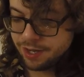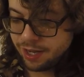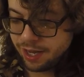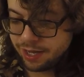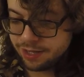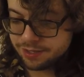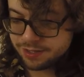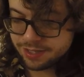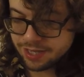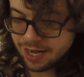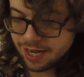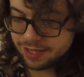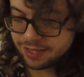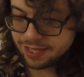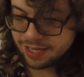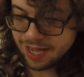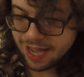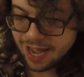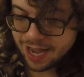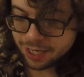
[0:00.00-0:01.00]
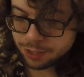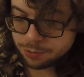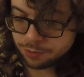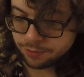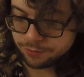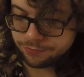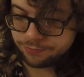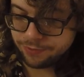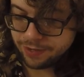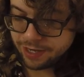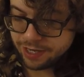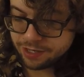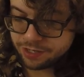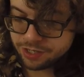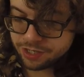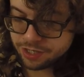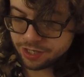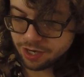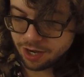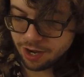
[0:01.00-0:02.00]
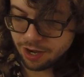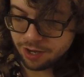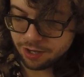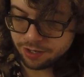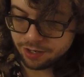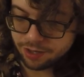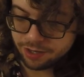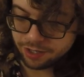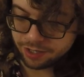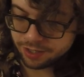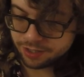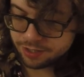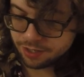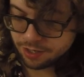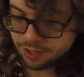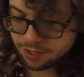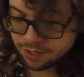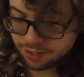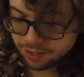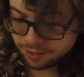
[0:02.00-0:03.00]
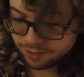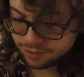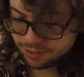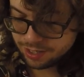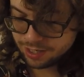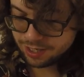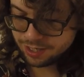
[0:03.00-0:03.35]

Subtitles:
inside the actual finish on the guitar,